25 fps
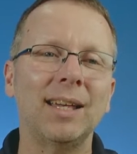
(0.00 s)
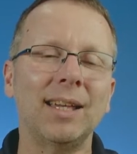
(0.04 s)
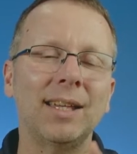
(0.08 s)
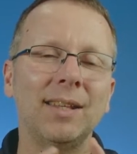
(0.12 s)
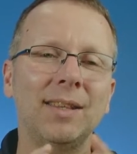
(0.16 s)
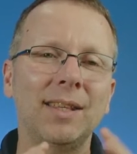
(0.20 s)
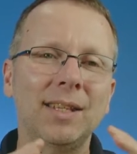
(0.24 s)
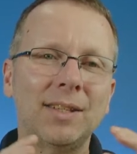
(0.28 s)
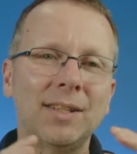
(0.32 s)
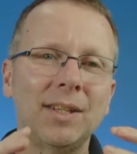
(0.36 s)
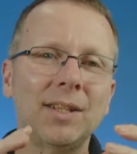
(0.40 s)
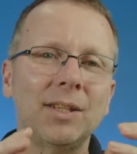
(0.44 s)

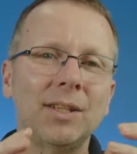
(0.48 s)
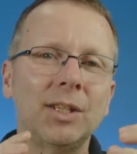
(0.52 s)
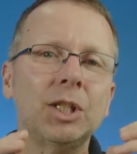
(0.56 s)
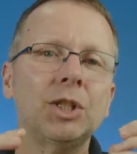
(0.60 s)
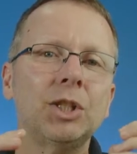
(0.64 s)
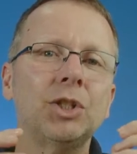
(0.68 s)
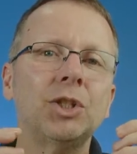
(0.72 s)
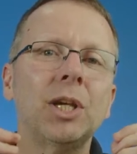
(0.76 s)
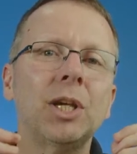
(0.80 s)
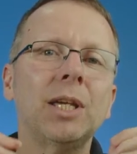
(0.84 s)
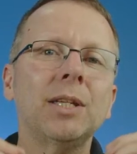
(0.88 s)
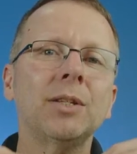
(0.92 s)
This is
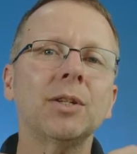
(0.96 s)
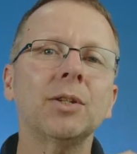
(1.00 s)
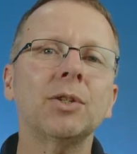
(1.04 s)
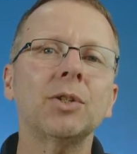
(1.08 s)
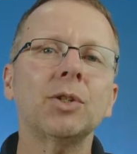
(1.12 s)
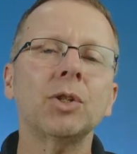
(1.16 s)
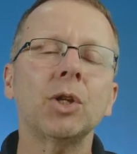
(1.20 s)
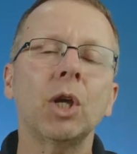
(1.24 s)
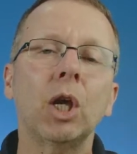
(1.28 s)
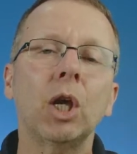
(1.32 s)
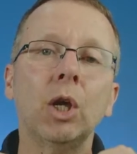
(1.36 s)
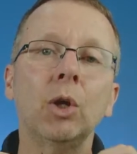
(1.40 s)

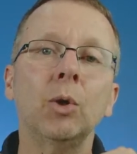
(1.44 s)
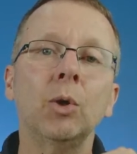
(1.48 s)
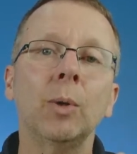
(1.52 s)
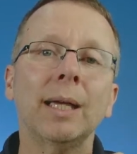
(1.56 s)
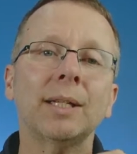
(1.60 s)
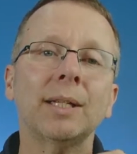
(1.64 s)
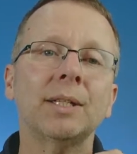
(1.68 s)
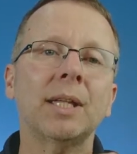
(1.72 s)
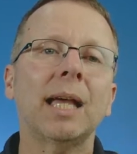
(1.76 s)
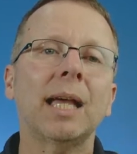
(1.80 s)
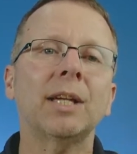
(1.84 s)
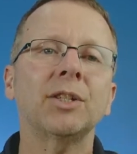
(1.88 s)
Jesus who
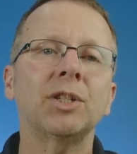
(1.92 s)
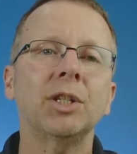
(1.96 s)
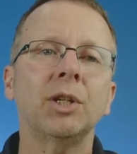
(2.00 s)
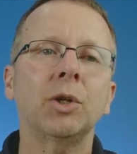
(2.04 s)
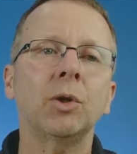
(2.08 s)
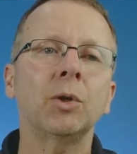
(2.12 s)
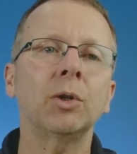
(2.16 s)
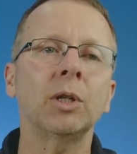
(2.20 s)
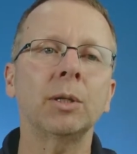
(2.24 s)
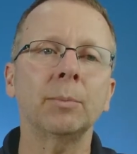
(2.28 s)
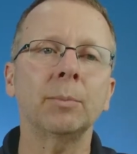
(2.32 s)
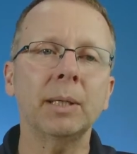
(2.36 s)
is actually
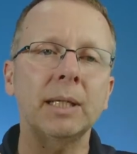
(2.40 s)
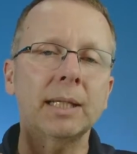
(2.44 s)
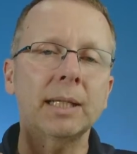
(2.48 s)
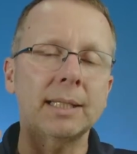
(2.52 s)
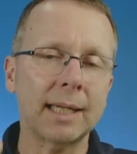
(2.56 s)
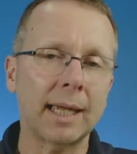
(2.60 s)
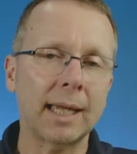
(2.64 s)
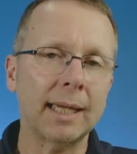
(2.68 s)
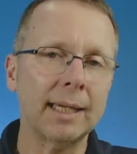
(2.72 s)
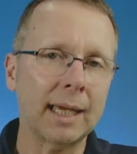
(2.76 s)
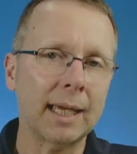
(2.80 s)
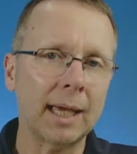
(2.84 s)
calling me to
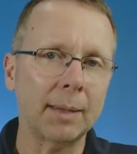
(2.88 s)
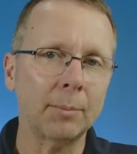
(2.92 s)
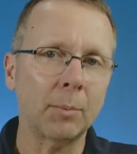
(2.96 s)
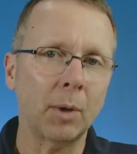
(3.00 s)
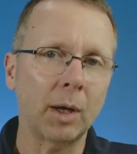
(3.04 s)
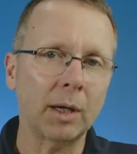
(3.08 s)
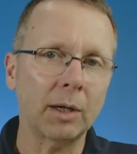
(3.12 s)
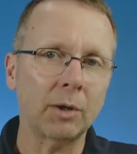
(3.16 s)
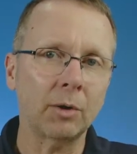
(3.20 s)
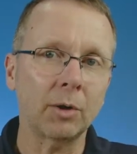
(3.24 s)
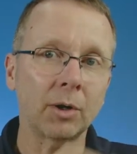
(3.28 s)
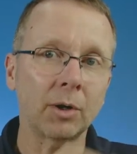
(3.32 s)
take up
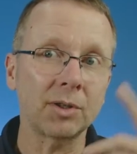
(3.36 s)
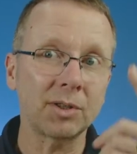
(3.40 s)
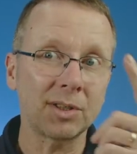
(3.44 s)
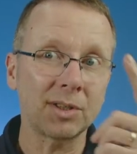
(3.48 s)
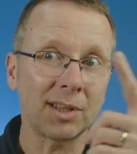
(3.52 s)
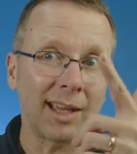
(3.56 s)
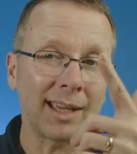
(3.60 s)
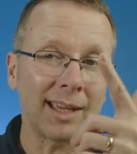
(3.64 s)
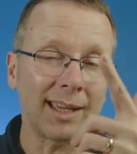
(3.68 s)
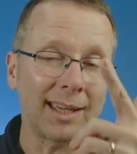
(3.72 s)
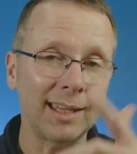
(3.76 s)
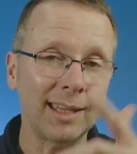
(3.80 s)
my cross
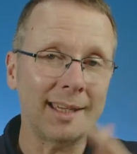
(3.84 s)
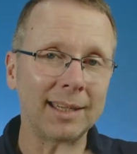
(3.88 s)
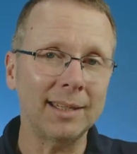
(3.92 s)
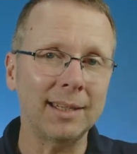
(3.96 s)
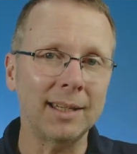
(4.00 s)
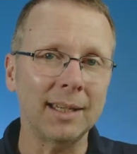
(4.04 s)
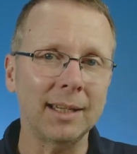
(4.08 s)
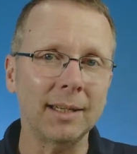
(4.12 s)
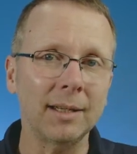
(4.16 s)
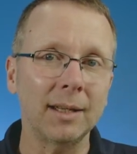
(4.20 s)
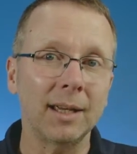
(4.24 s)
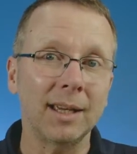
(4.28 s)
like he
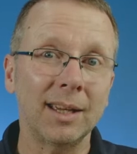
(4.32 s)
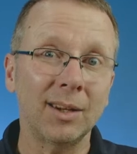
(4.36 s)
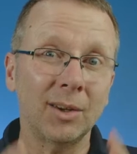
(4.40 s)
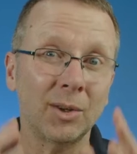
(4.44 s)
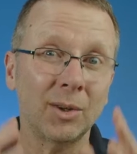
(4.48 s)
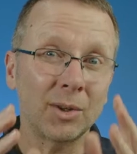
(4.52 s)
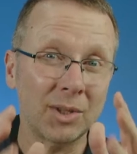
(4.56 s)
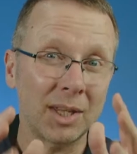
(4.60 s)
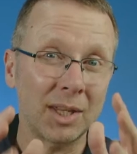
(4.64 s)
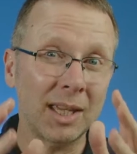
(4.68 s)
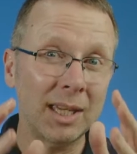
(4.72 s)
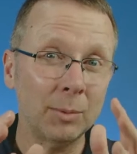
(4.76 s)
did,
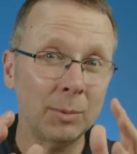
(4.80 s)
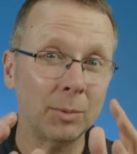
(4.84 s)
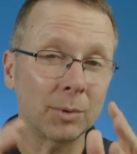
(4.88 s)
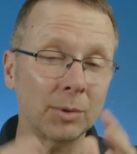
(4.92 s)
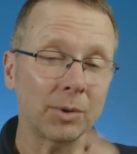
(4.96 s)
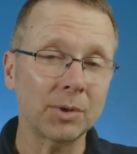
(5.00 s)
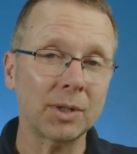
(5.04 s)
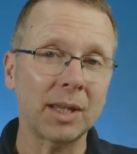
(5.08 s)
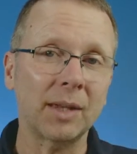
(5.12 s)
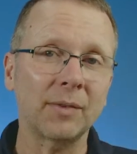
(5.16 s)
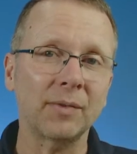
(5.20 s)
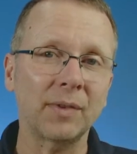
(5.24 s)
because he will
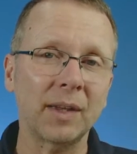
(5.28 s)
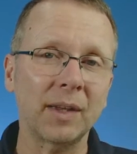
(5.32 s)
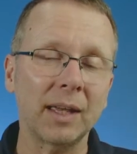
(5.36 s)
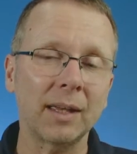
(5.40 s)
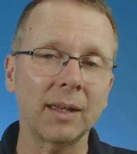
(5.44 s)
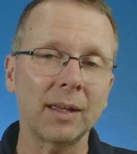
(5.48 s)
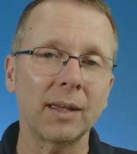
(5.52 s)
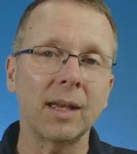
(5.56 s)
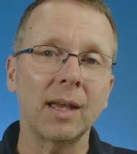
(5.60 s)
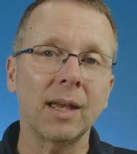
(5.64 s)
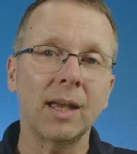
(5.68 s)
suffer,